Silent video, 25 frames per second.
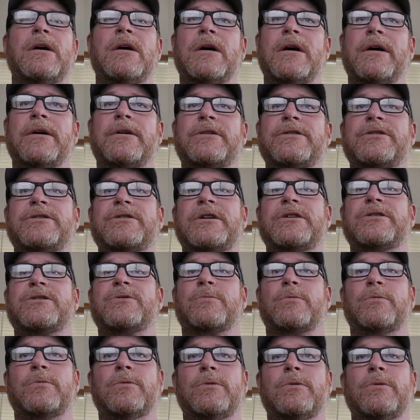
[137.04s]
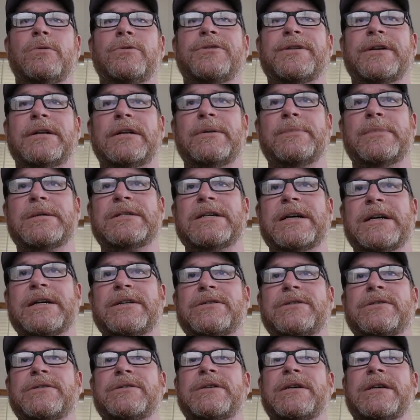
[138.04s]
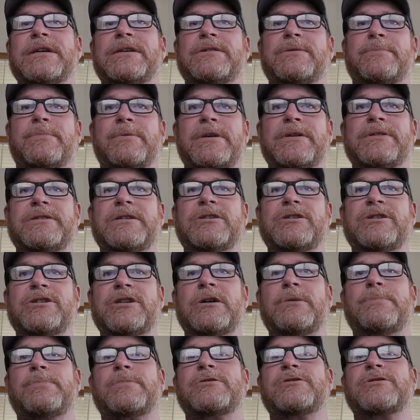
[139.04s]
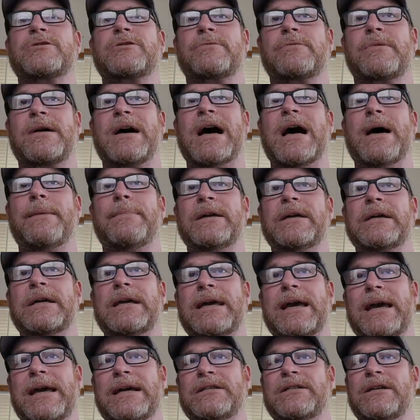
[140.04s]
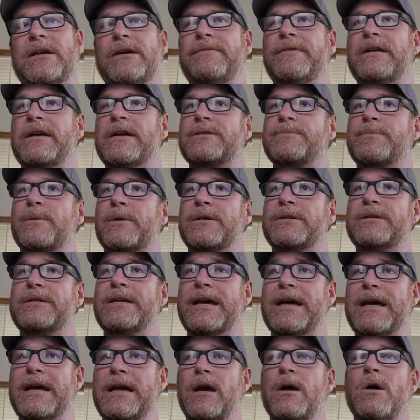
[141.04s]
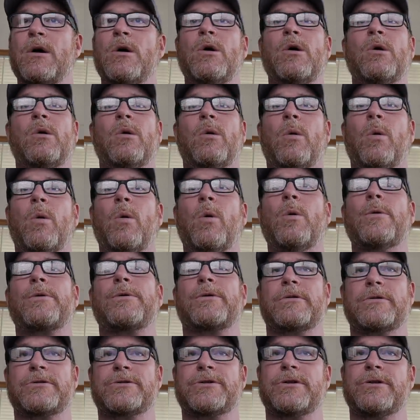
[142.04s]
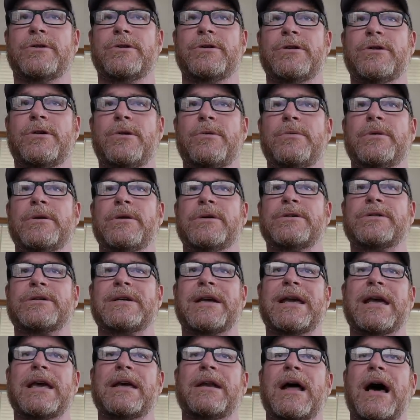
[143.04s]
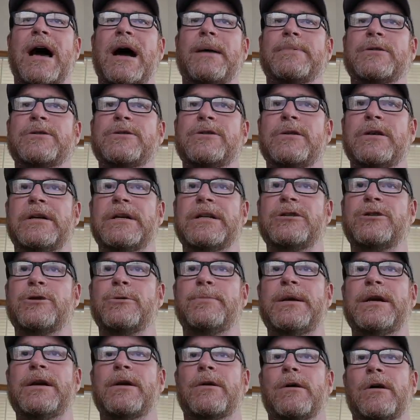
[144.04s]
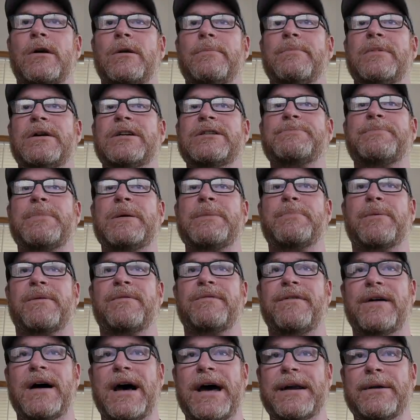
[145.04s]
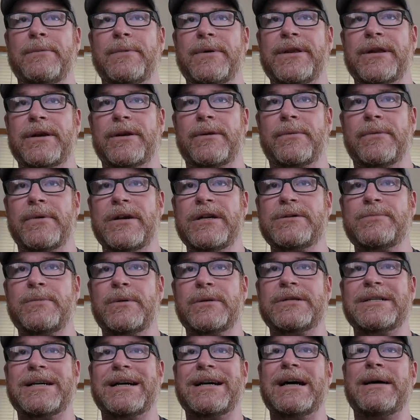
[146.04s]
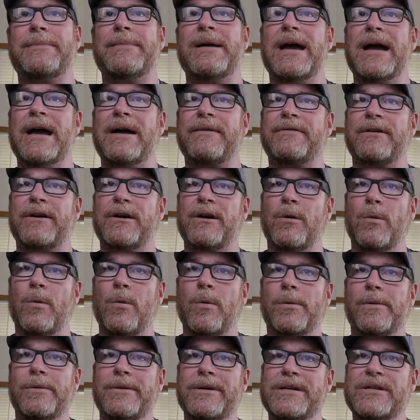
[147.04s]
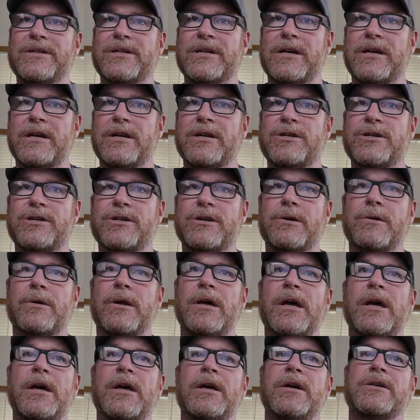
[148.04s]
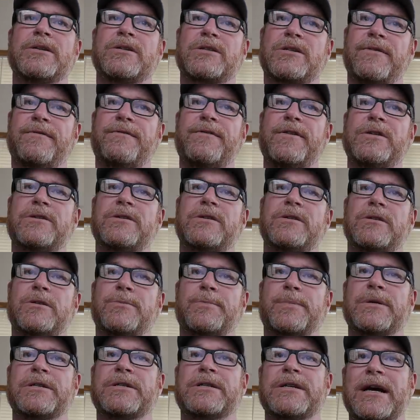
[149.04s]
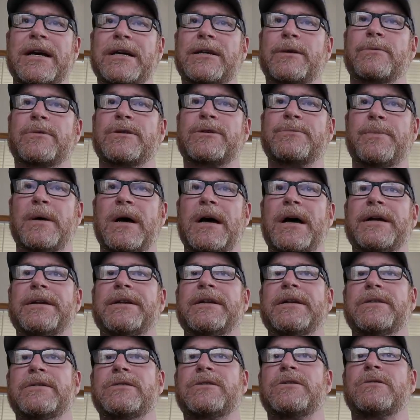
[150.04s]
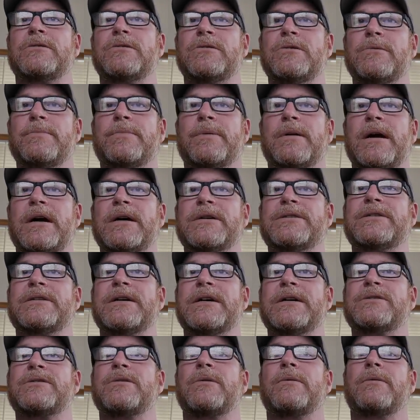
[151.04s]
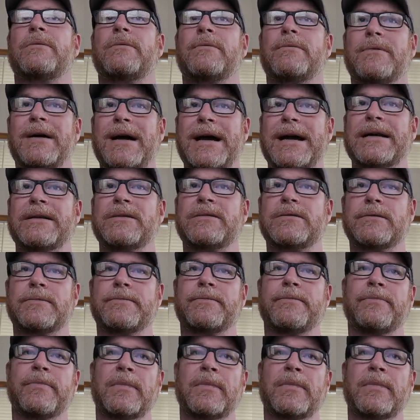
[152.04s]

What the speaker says: under such rules and limitations as the president shall prescribe. In case of the ex parte orders, notice and opportunity to be heard must be provided within a reasonable time after the order is issued, sufficient to protect respondent's due process rights.